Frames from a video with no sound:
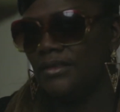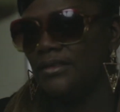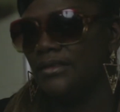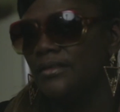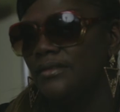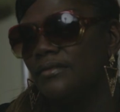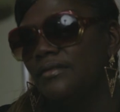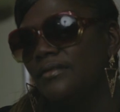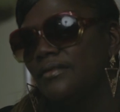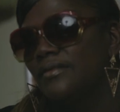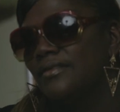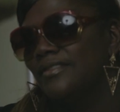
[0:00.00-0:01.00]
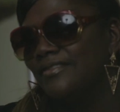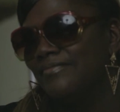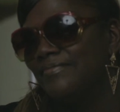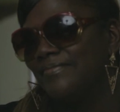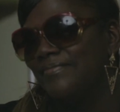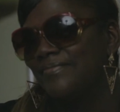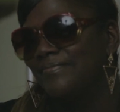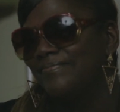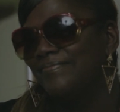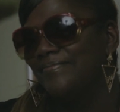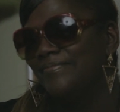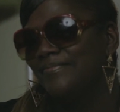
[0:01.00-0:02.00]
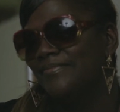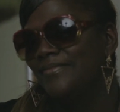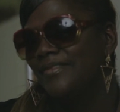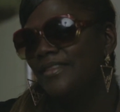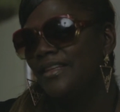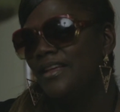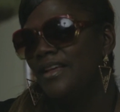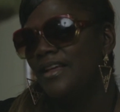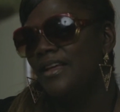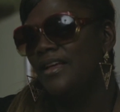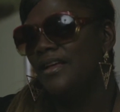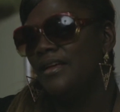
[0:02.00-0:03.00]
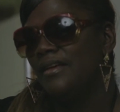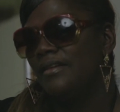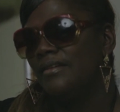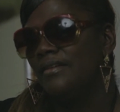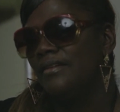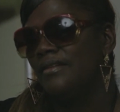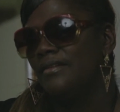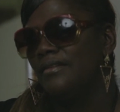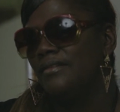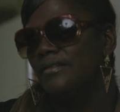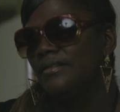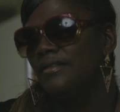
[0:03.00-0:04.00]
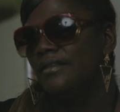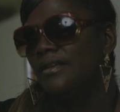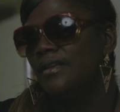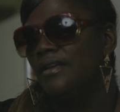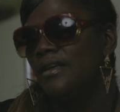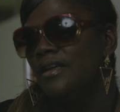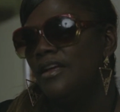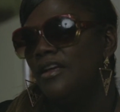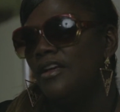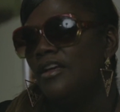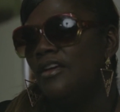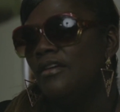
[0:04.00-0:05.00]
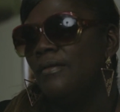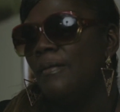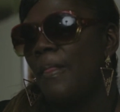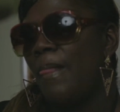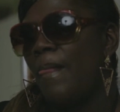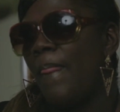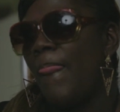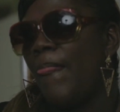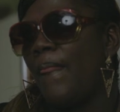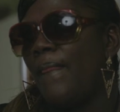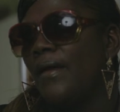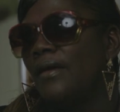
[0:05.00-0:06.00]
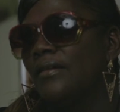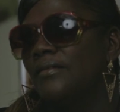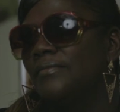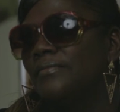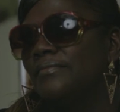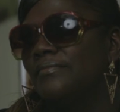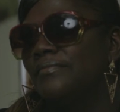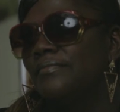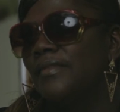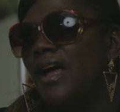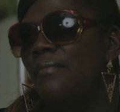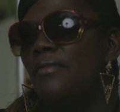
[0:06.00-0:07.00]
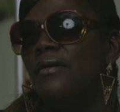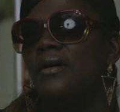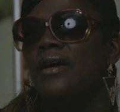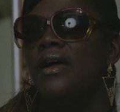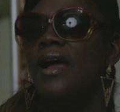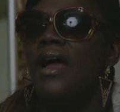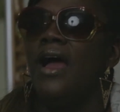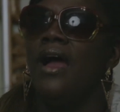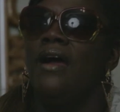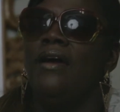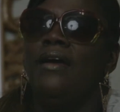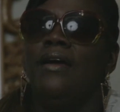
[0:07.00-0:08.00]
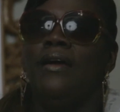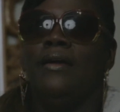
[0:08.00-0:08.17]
Pauline Cooper? From the beginning, like who tell me who who are you? For those who don't know. Who is Deidre Pauline?